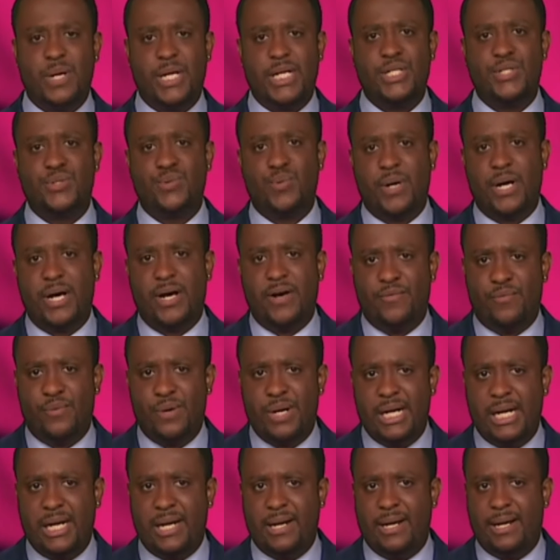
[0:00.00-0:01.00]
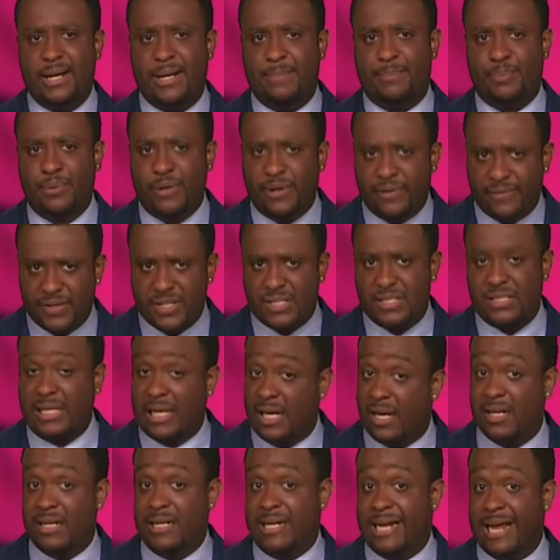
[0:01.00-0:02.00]
This happened in 2012 when
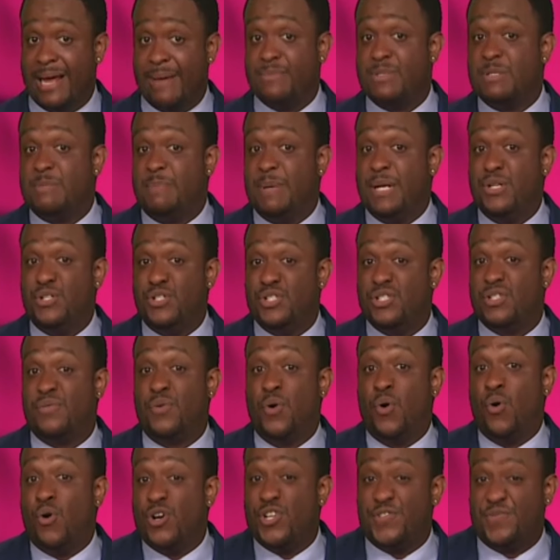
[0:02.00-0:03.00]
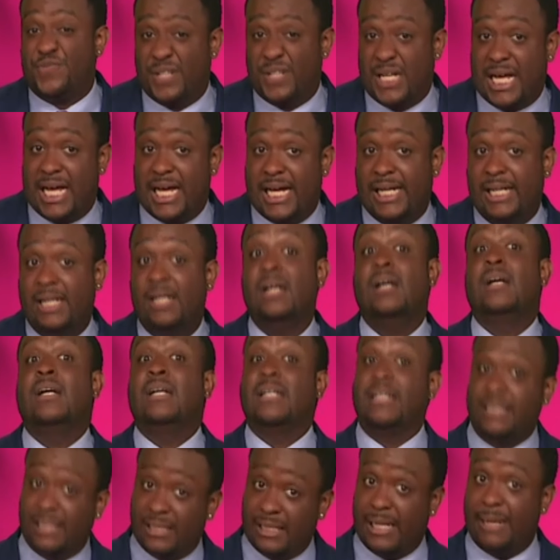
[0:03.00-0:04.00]
a previously unnamed species of
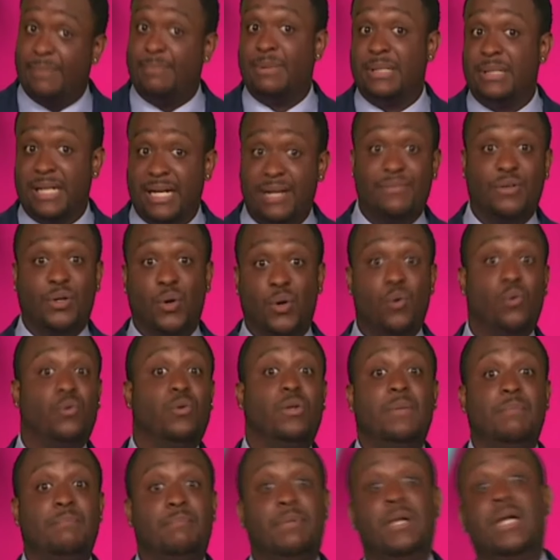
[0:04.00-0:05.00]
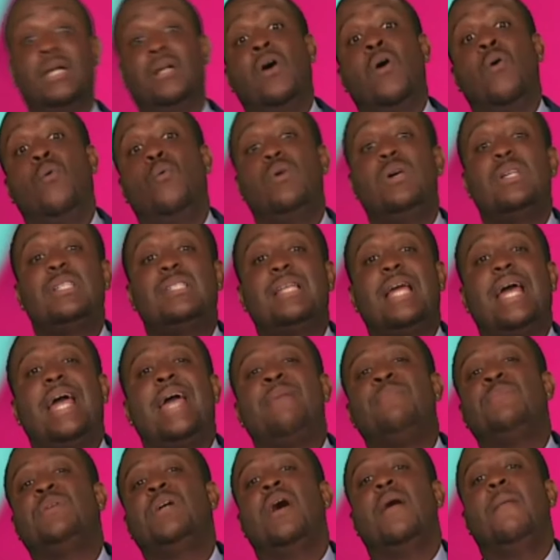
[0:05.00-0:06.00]
horsefly that happened to have a golden
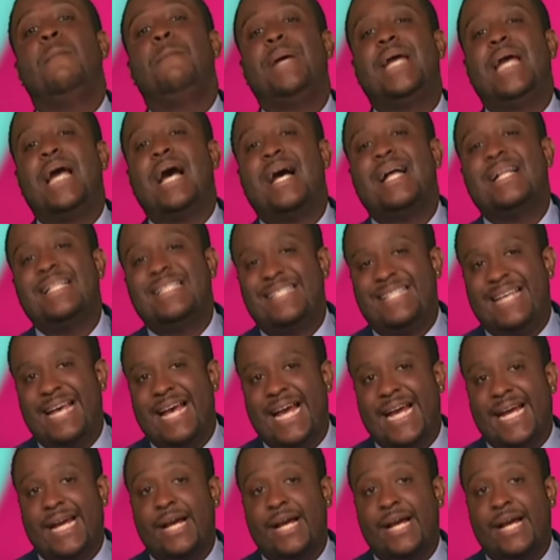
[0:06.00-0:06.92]
butt was named